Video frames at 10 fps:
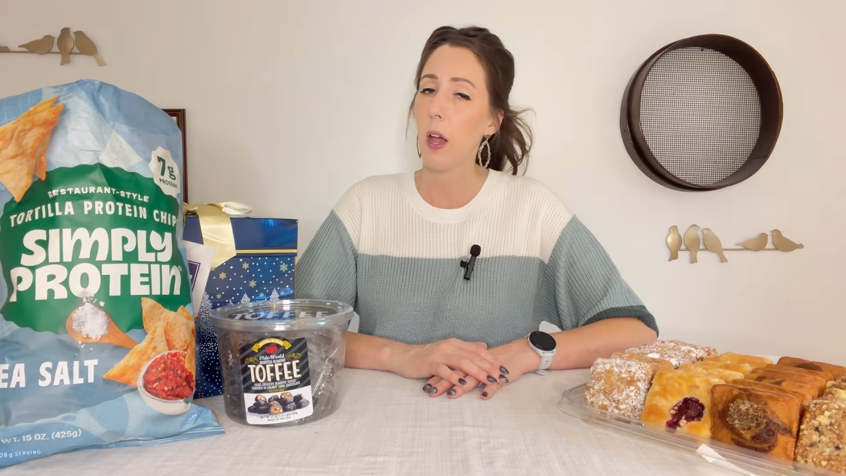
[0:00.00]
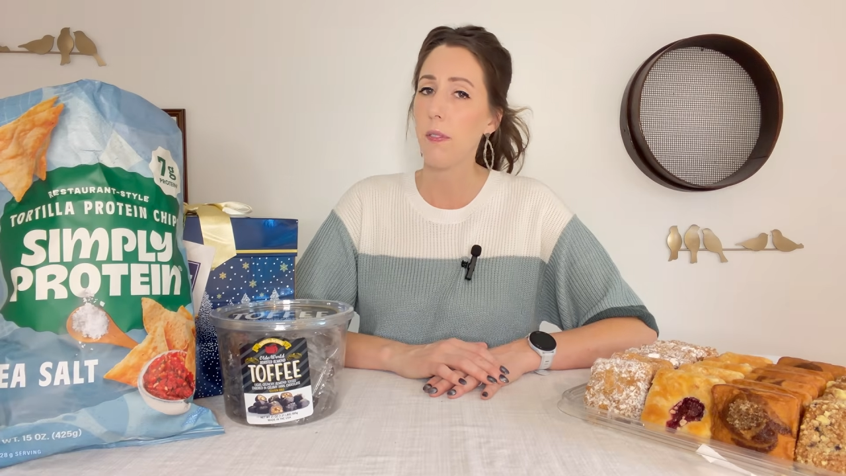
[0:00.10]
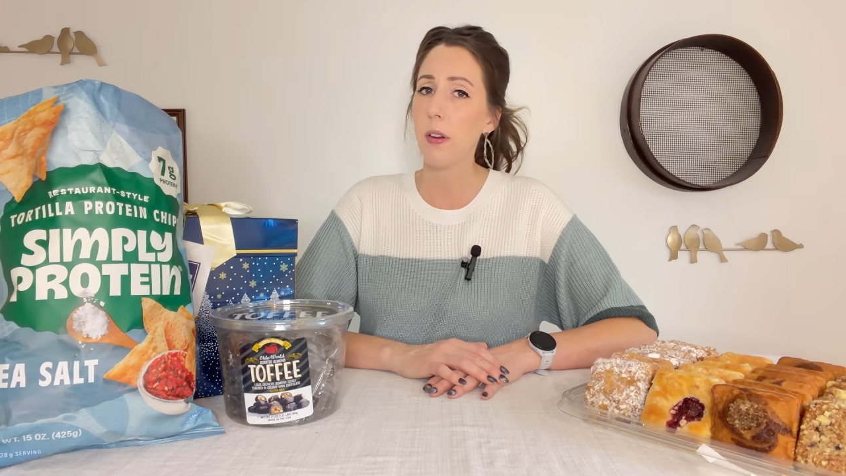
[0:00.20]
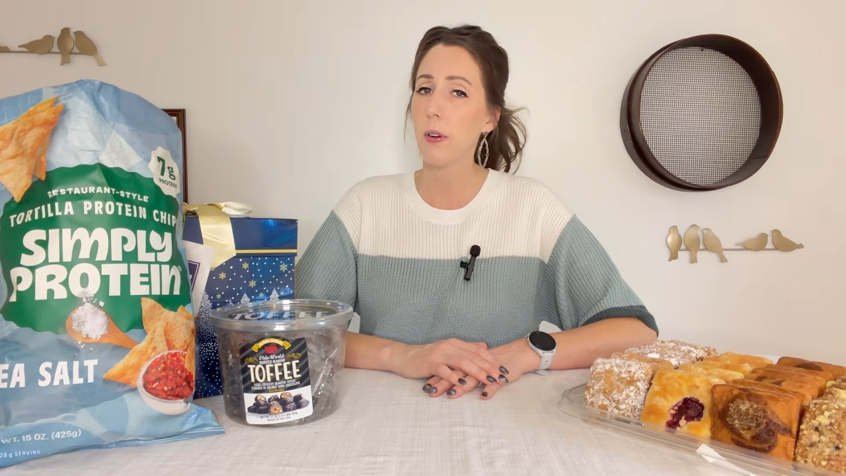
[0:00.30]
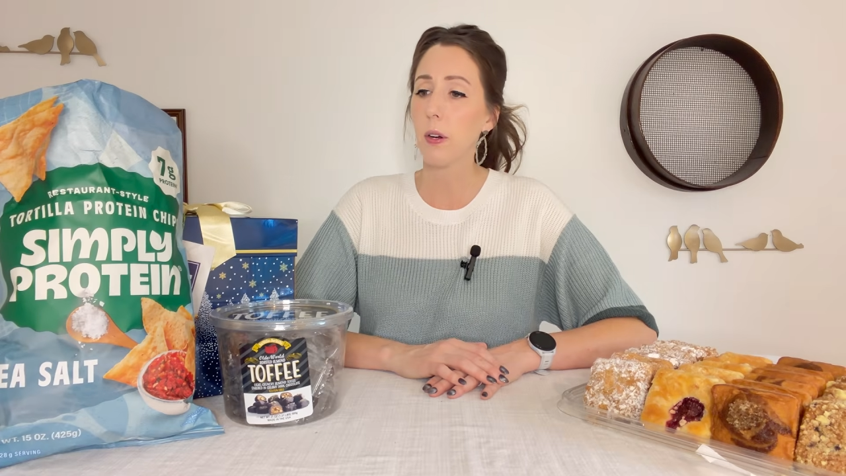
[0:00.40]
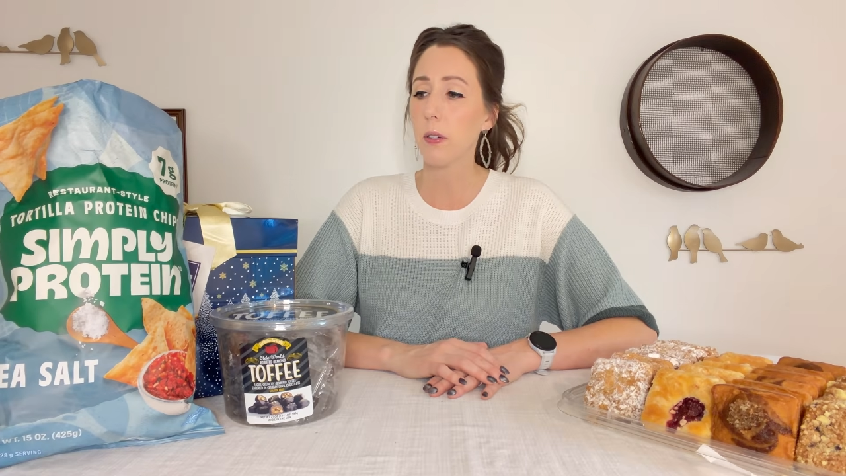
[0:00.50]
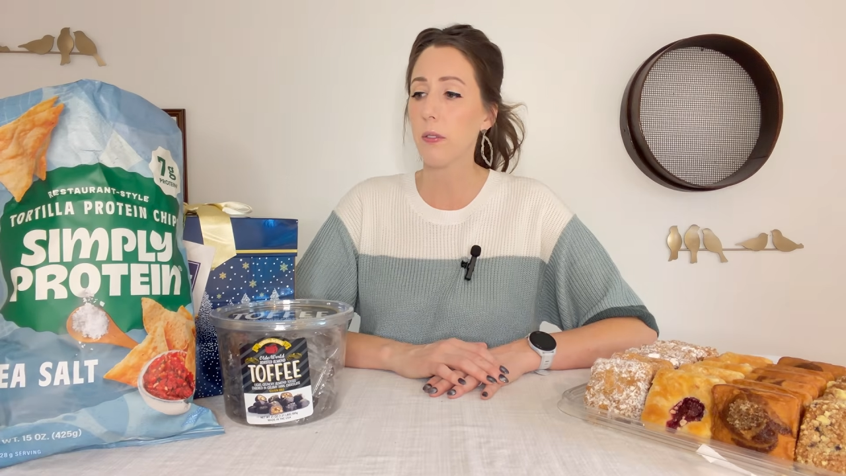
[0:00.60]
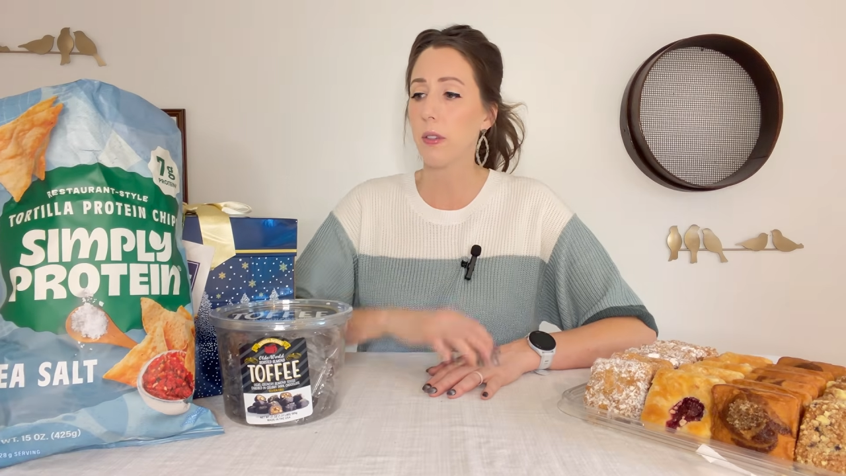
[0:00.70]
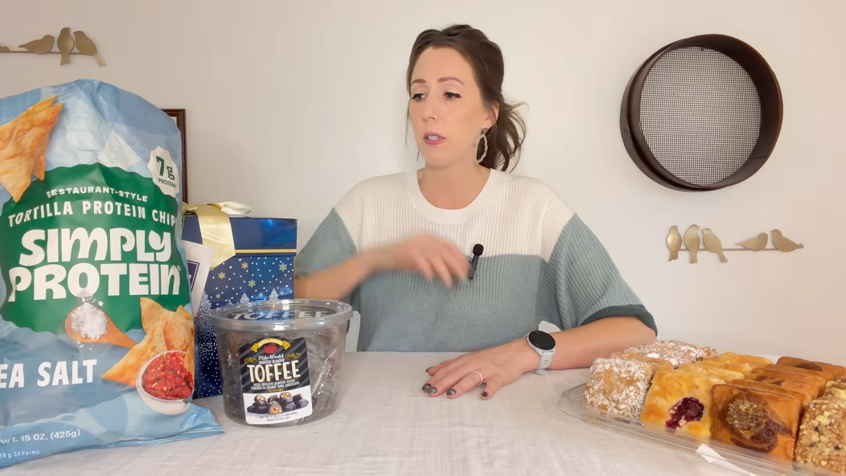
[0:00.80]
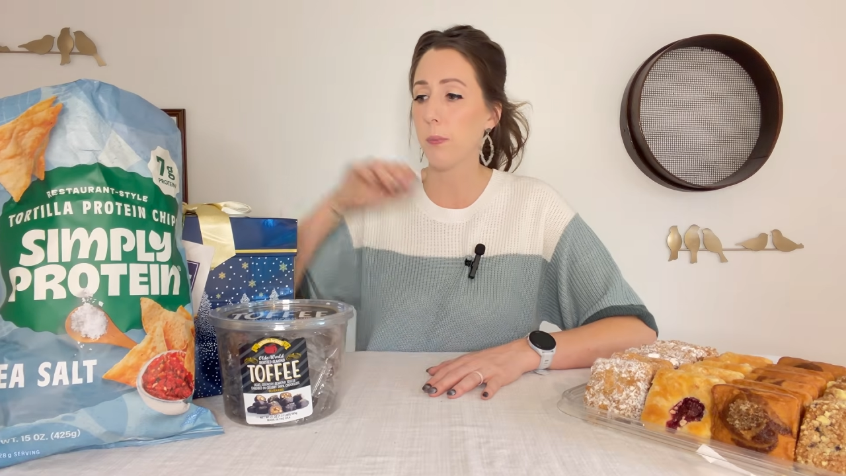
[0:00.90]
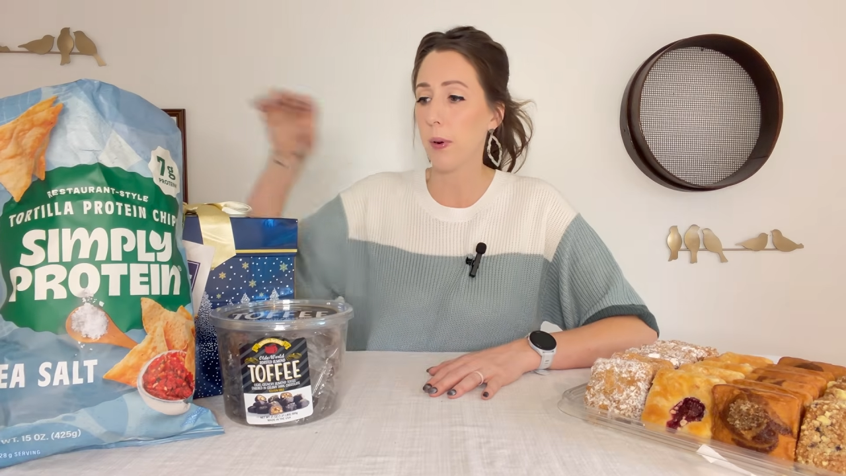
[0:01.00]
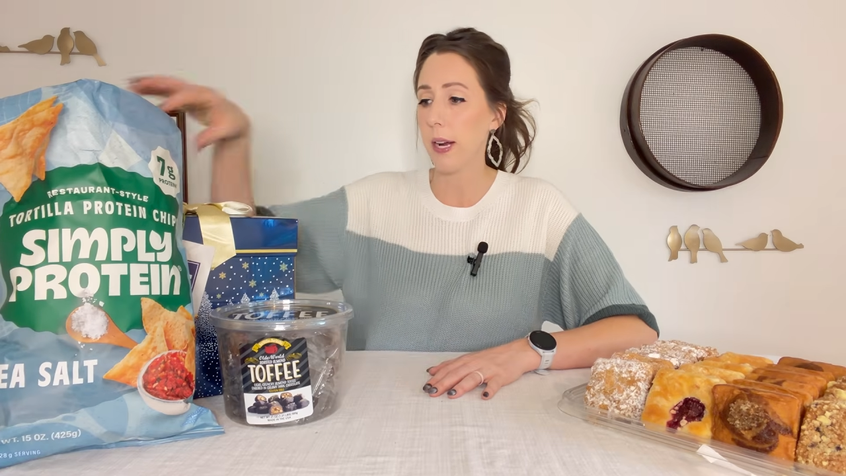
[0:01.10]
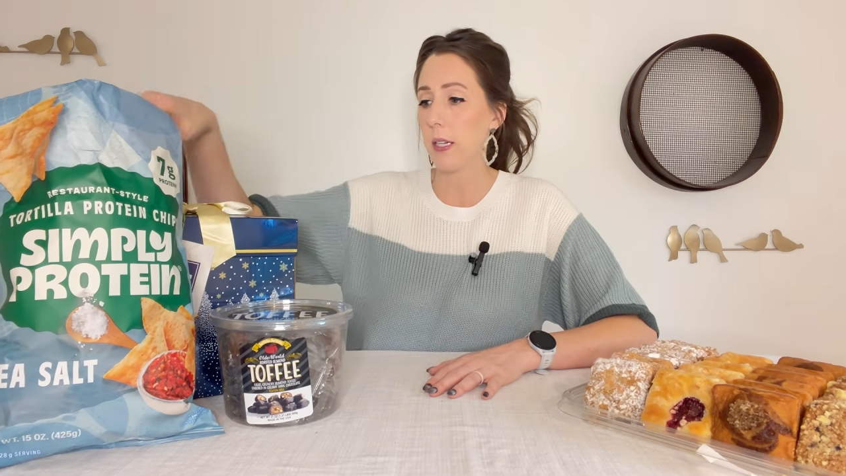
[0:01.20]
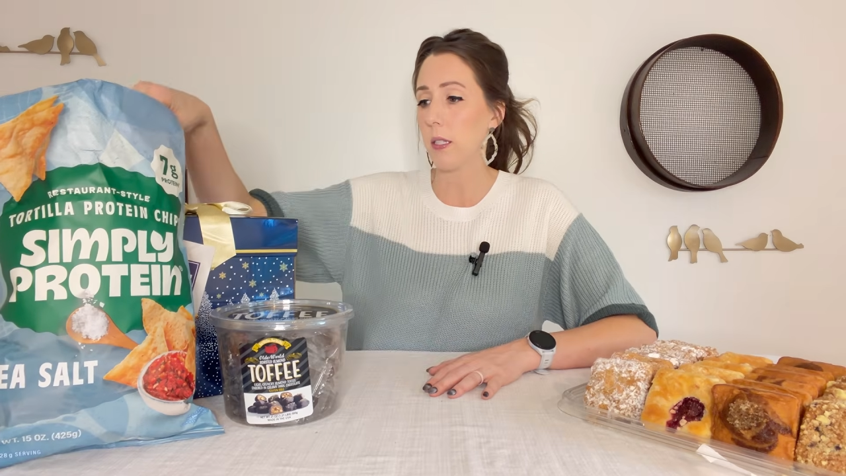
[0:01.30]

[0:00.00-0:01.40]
I've never heard of this brand.